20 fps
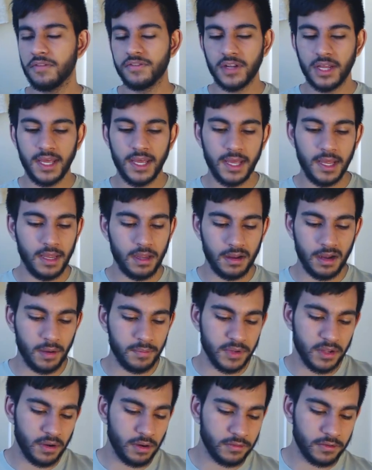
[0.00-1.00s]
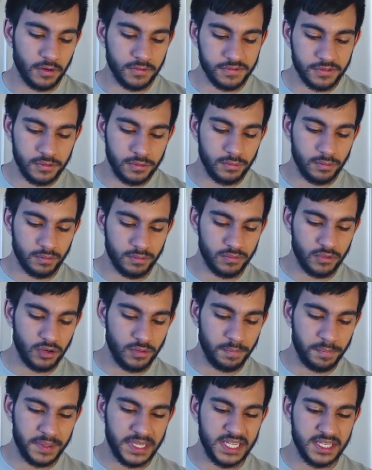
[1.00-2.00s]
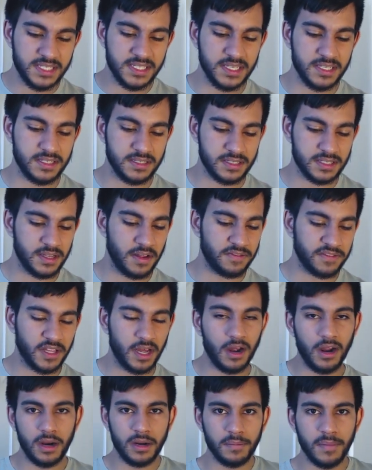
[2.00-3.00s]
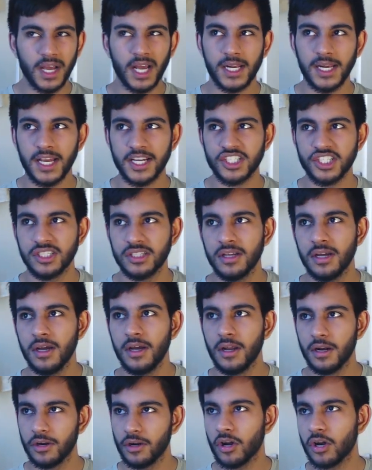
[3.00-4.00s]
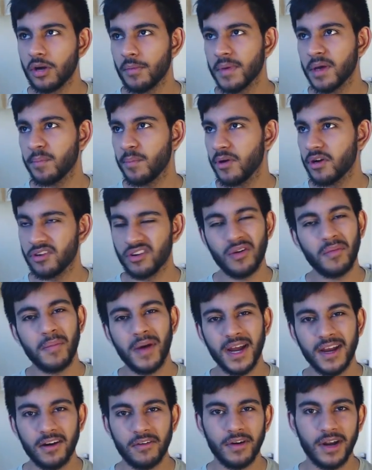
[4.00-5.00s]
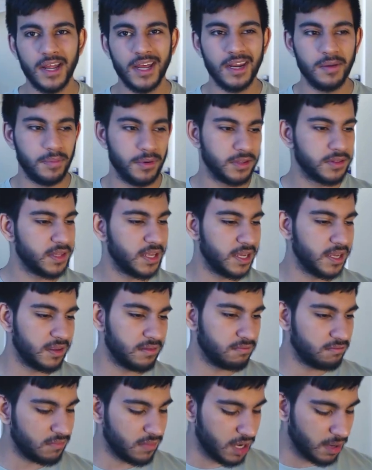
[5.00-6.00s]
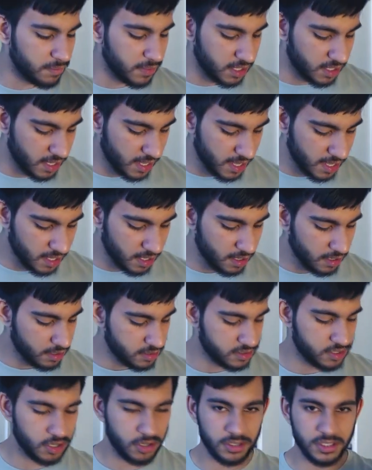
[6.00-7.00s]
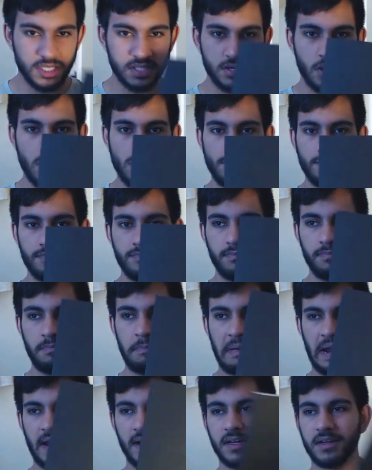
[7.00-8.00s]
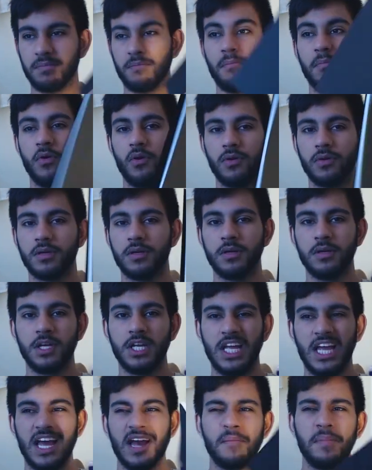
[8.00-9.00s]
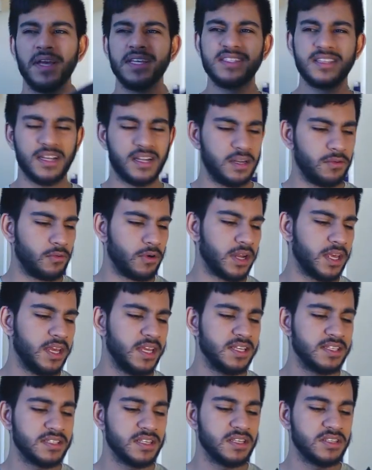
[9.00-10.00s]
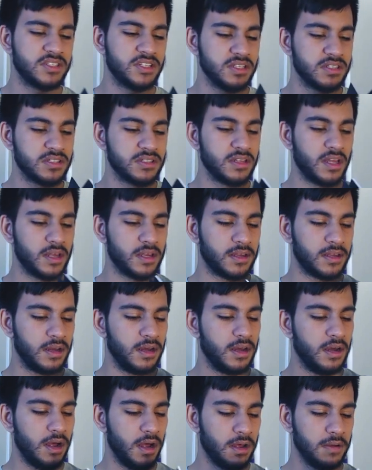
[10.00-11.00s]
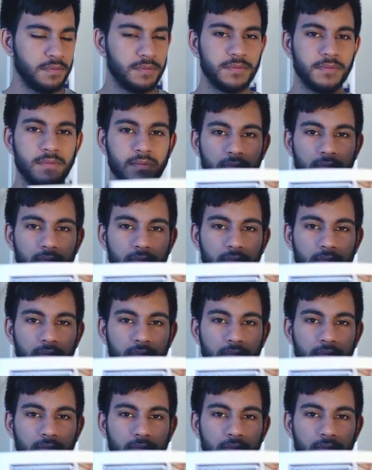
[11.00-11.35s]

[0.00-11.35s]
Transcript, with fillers: then after here, I mean, I've got a few pieces and stuff that are in my collection. Not comic book, not manga related, but they're, I mean, here. So I've got this whole black book. And basically what it is, it's just like... Uh,